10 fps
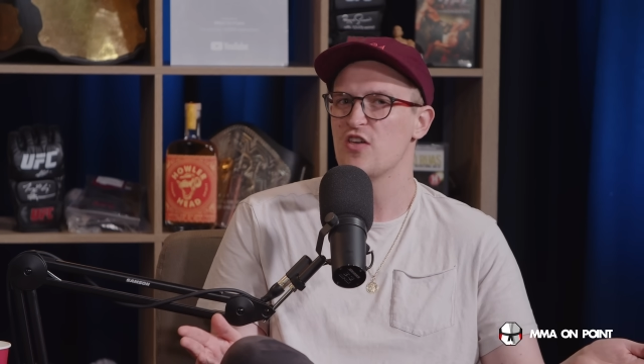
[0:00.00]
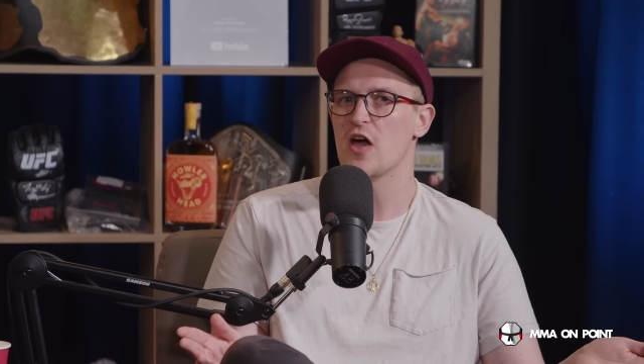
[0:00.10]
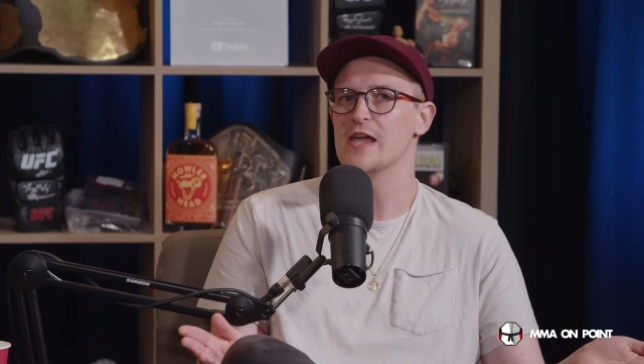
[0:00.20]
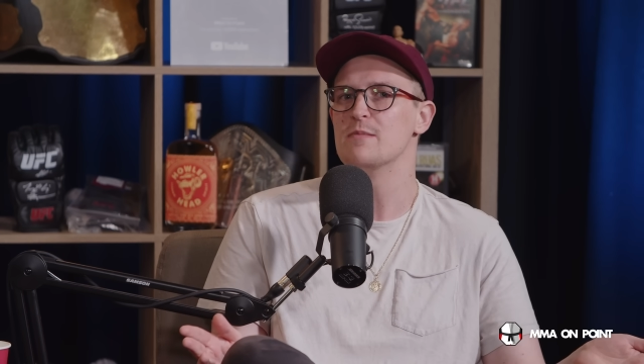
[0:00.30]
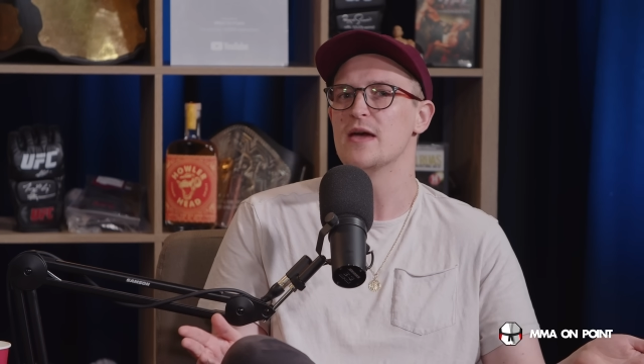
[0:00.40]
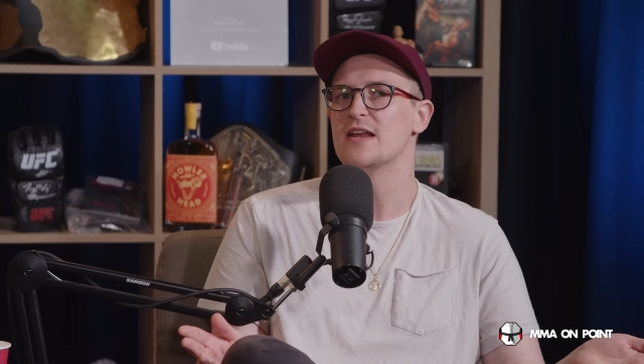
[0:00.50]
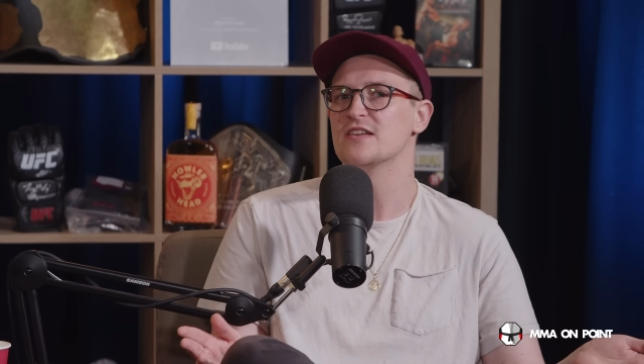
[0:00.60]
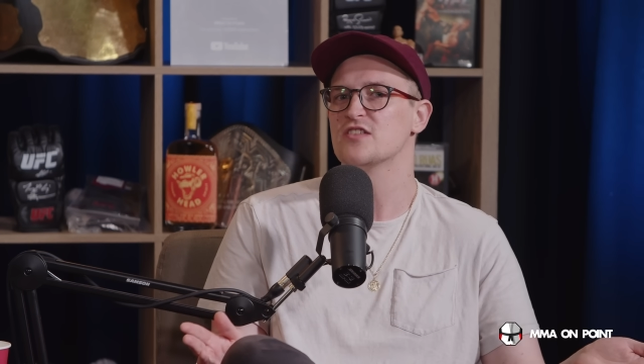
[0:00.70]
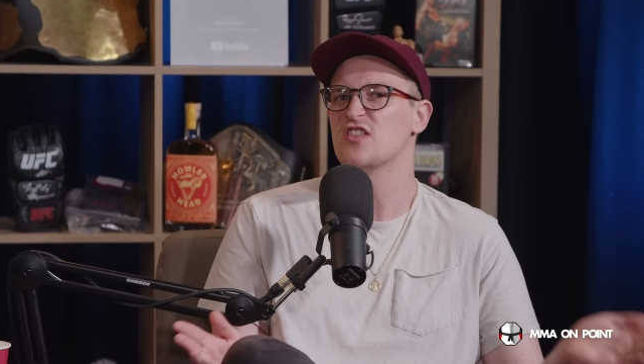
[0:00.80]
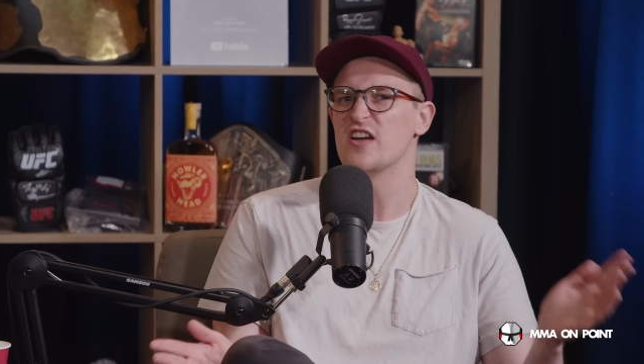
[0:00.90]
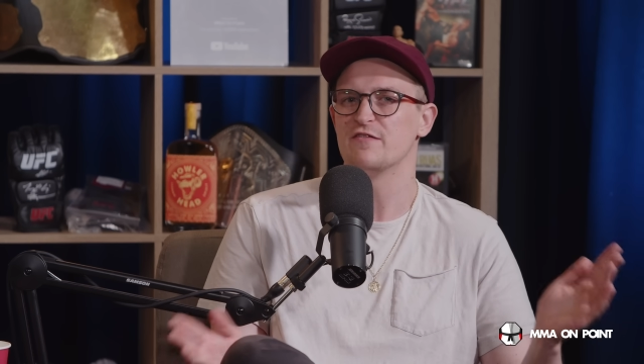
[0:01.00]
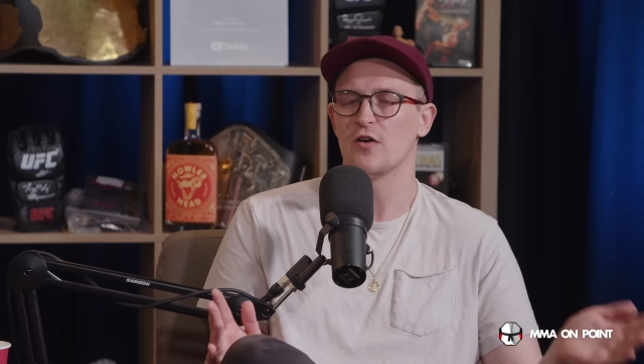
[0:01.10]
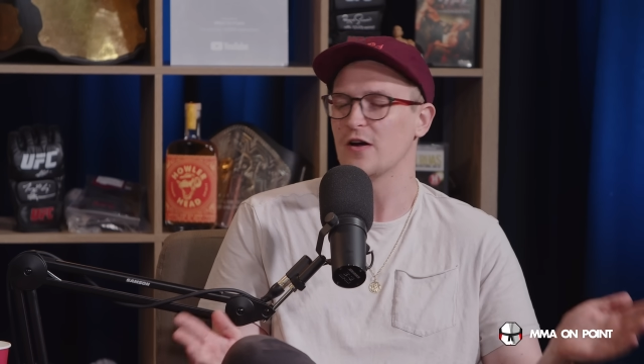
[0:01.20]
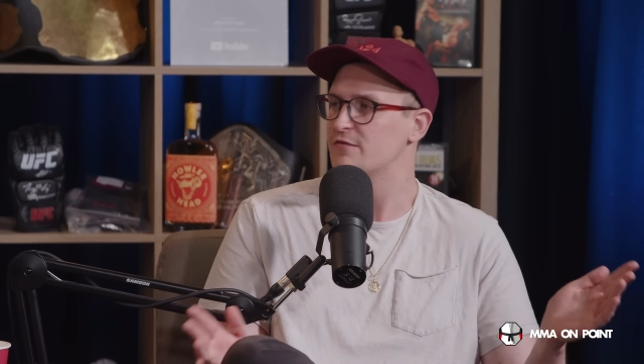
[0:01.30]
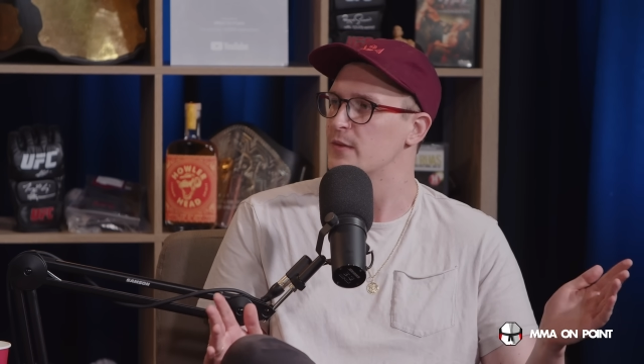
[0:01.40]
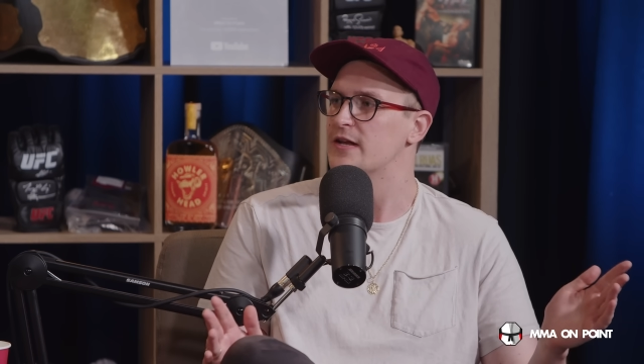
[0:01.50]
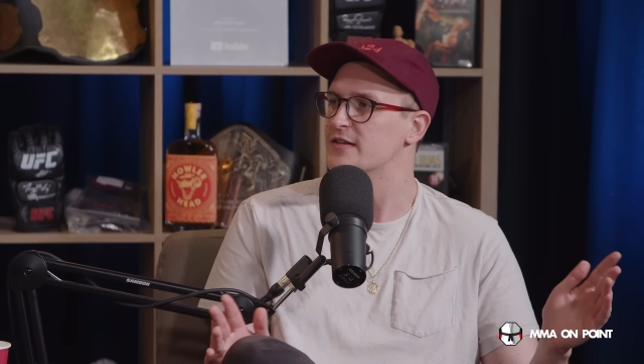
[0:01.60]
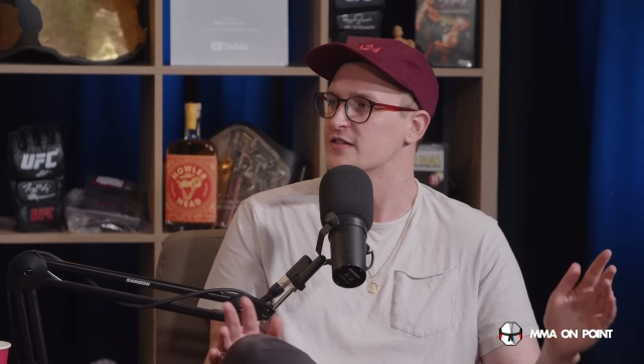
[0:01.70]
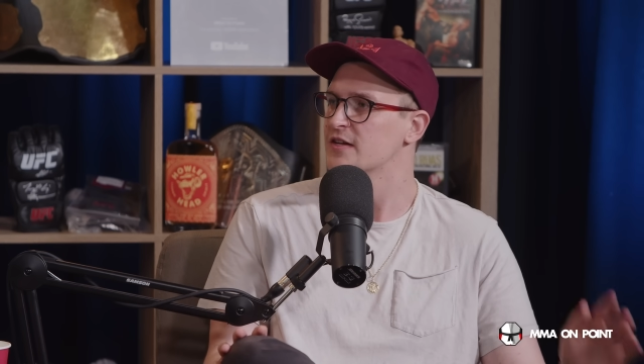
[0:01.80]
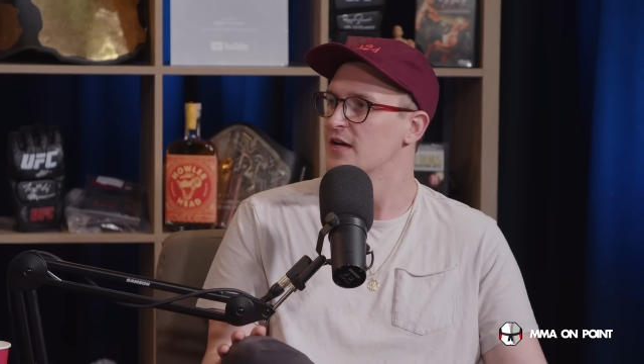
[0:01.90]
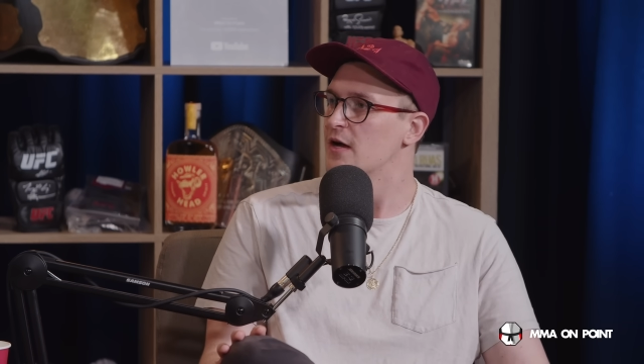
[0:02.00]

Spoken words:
30 minutes, 35 minutes.